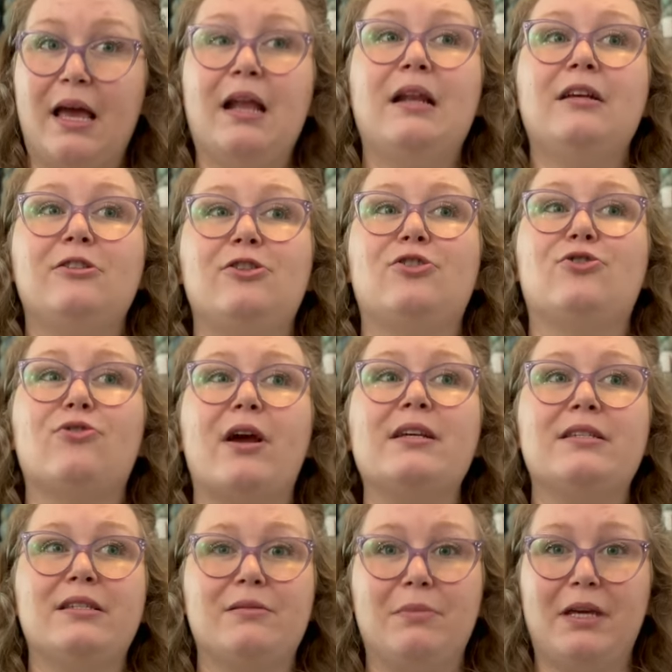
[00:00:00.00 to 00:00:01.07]
And it
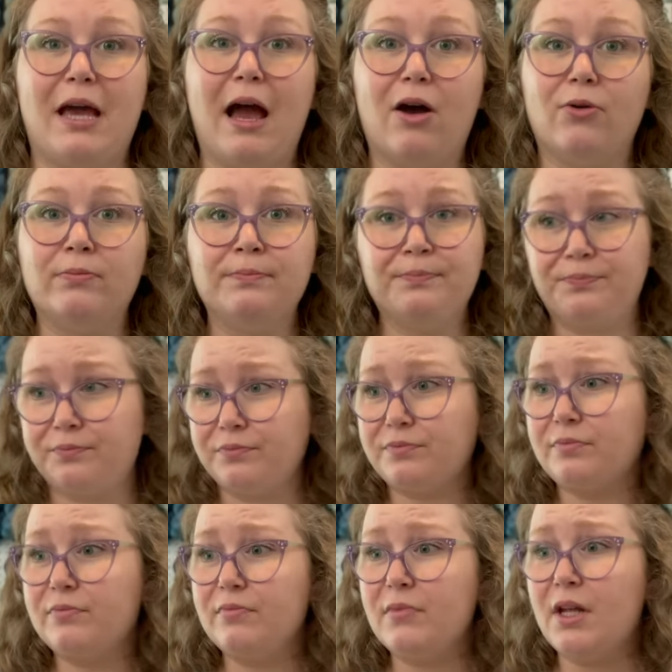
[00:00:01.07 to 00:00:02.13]
stresses me out
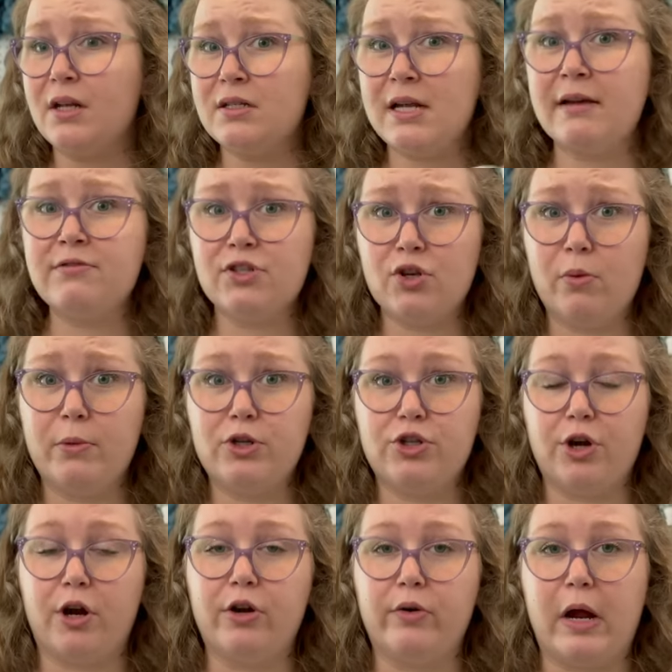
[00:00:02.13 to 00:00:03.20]
to have so much
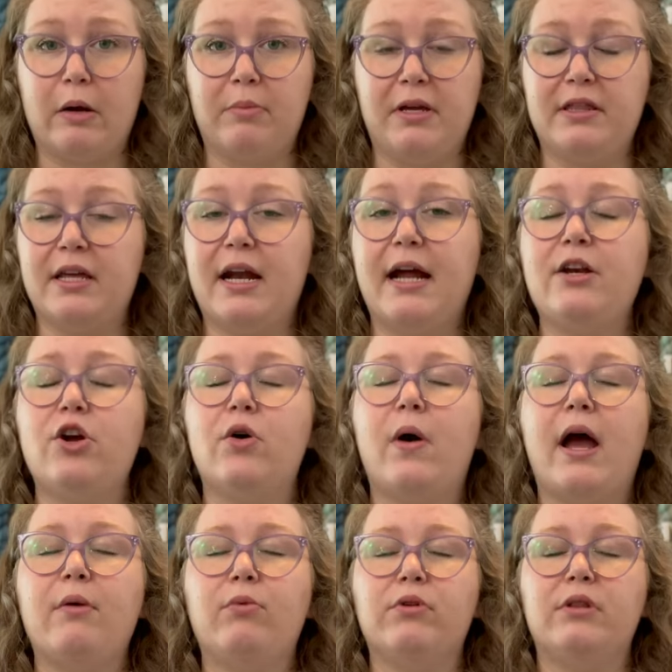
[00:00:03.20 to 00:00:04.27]
yarn around me that I know
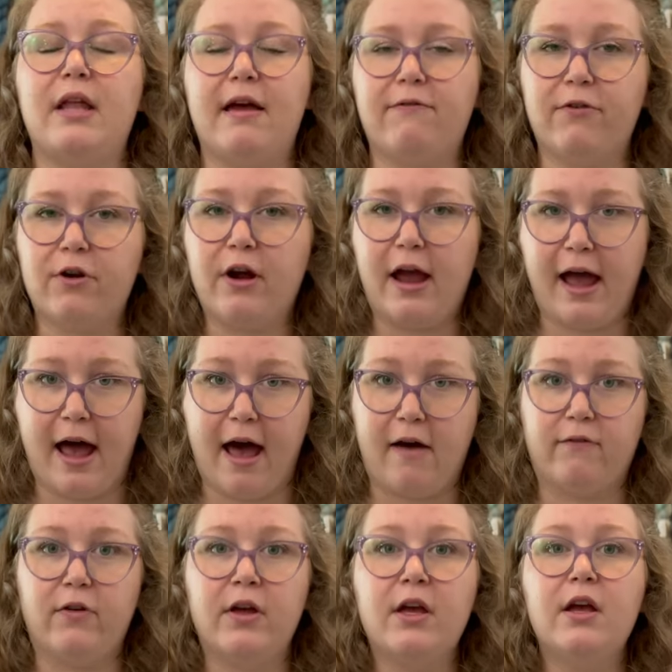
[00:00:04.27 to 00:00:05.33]
I will never
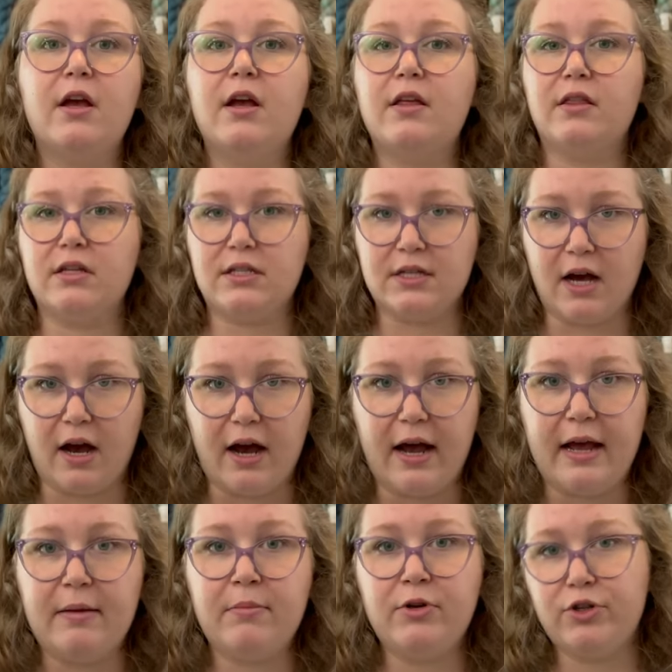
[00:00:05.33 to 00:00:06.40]
have the
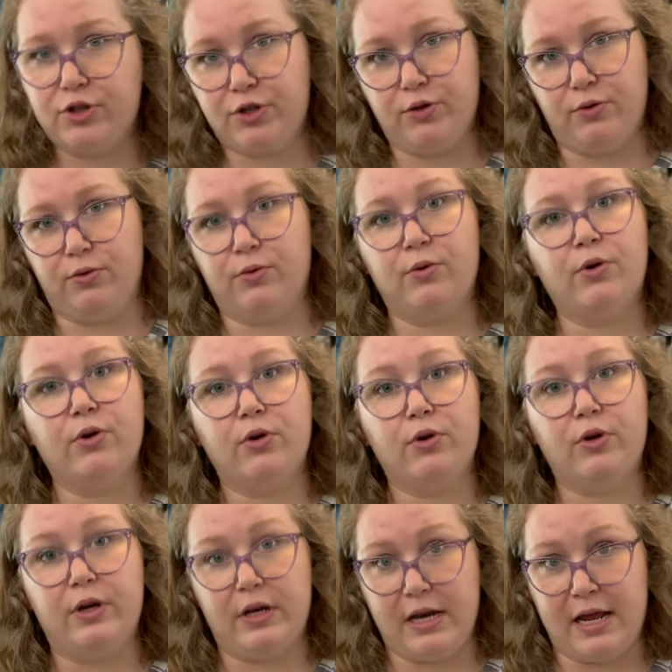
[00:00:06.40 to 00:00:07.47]
time to
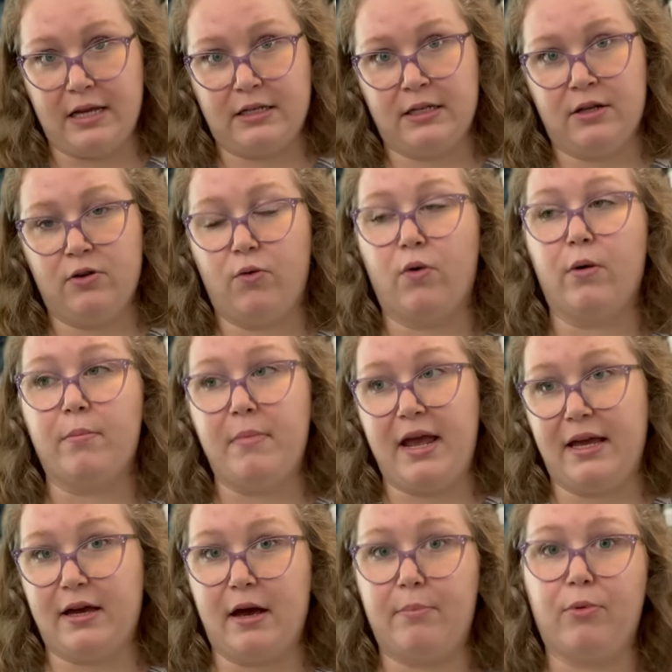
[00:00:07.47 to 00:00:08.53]
knit or
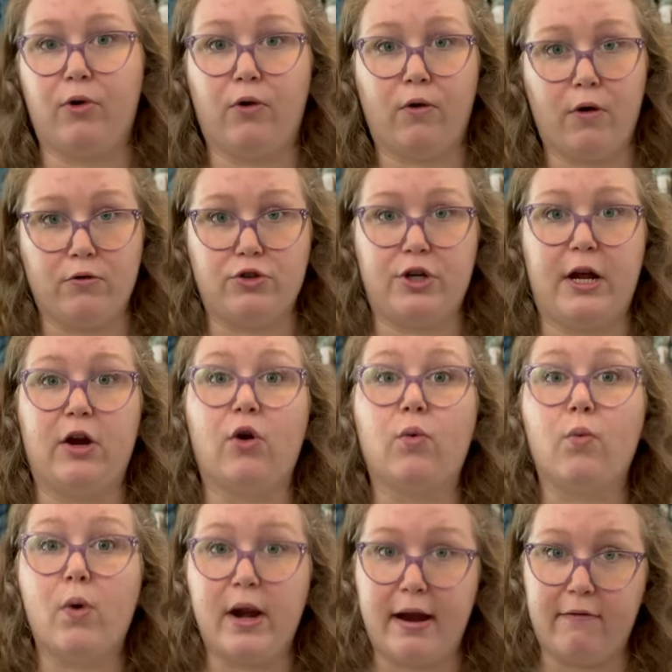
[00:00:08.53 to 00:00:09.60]
makeup or crochet or
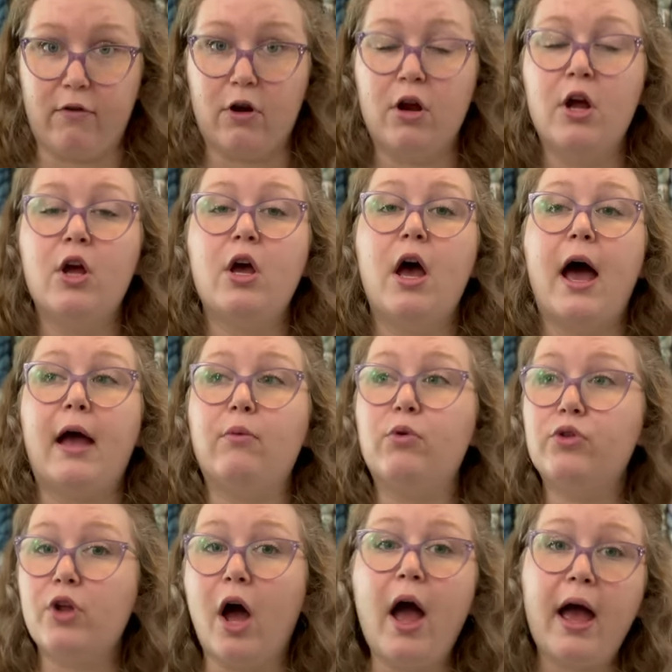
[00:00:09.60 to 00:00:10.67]
whatever. I will
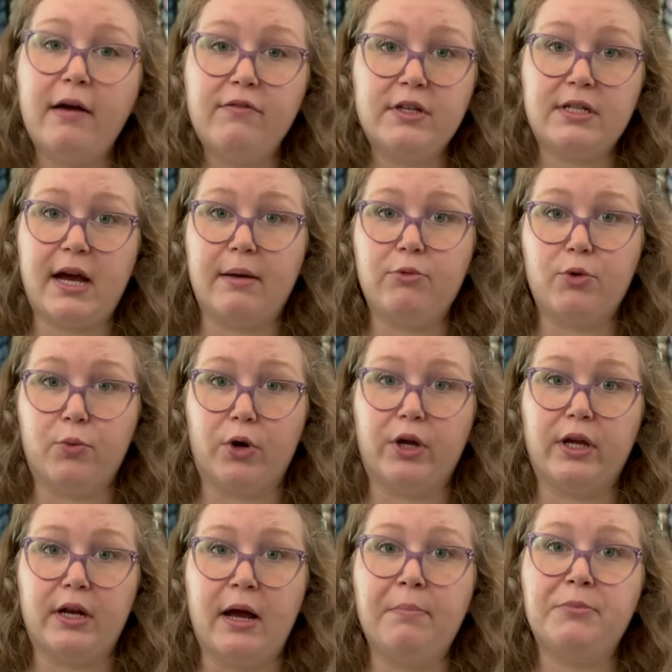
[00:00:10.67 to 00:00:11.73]
not have the time to work
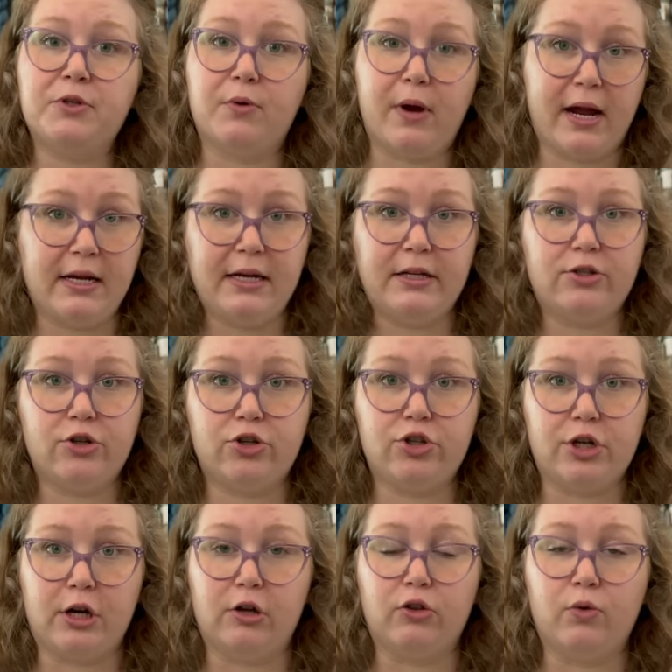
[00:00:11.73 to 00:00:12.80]
it up, so I need to
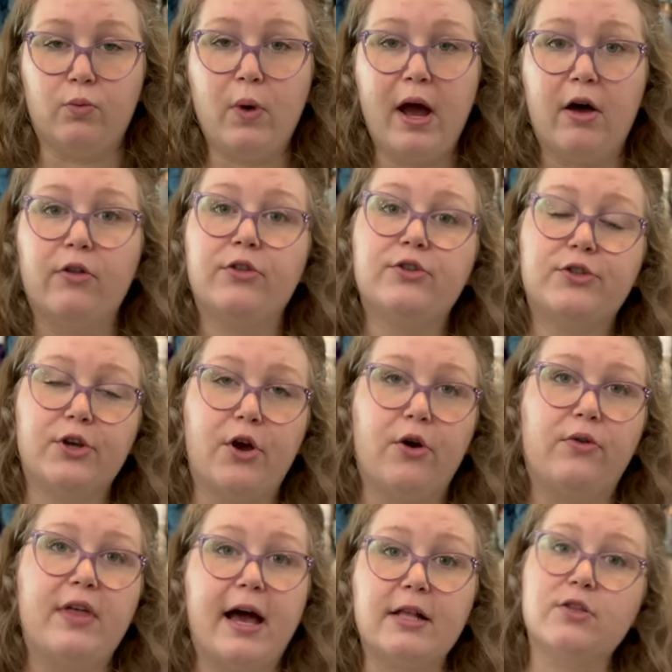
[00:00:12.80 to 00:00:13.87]
share the wealth. So
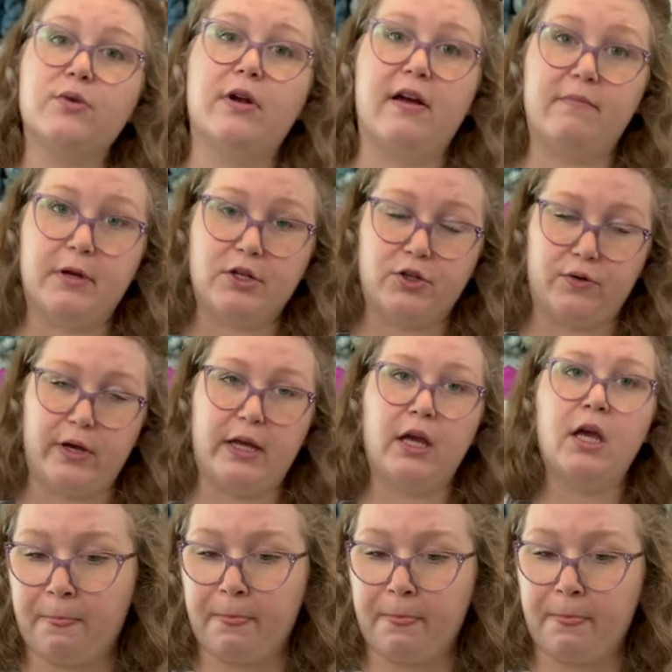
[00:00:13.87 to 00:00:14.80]
that's what I've been doing.